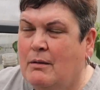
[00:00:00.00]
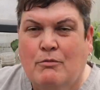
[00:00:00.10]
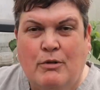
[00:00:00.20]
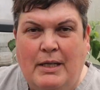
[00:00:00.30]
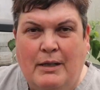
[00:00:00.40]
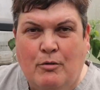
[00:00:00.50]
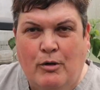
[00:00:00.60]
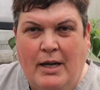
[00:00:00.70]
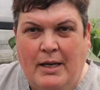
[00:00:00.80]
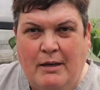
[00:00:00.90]
really
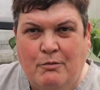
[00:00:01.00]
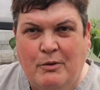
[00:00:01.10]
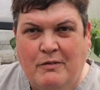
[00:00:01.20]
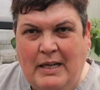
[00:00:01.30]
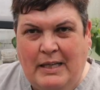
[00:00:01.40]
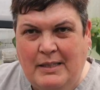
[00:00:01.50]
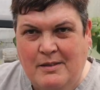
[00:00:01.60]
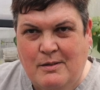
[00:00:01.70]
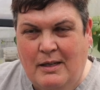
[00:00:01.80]
creative with canes